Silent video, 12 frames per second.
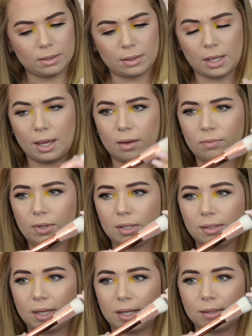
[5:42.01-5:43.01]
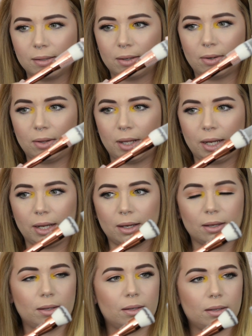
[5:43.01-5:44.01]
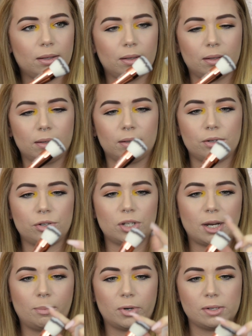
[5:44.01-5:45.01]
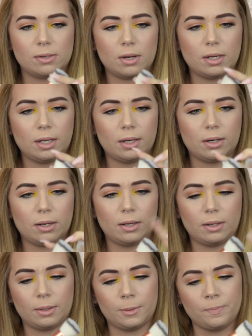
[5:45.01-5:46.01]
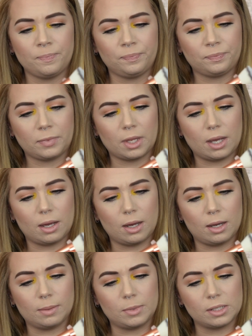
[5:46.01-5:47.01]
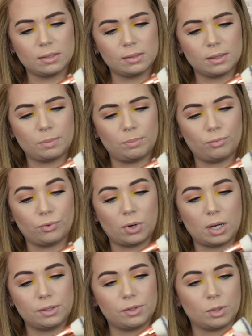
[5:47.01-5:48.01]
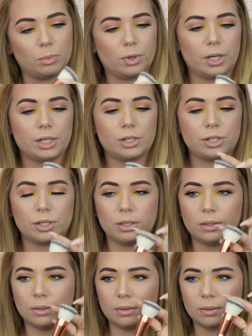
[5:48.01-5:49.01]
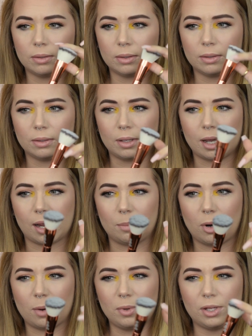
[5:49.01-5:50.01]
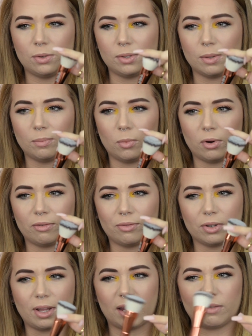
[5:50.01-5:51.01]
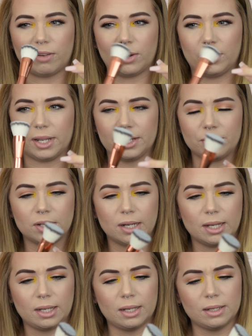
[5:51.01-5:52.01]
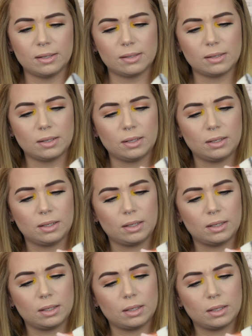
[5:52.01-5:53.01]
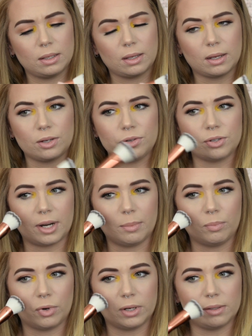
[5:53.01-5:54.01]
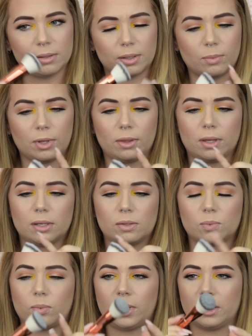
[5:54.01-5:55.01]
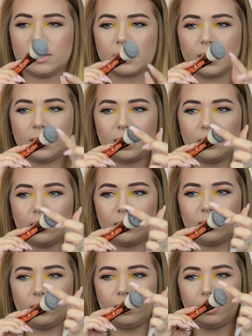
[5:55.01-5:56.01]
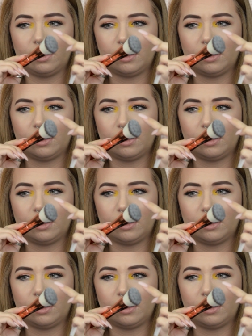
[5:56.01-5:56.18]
They have these nice little like shapers on here. This is a bronzer brush. I'd probably use it more for like foundation, I guess. Could try bronzing with it. It's weird. It's got like little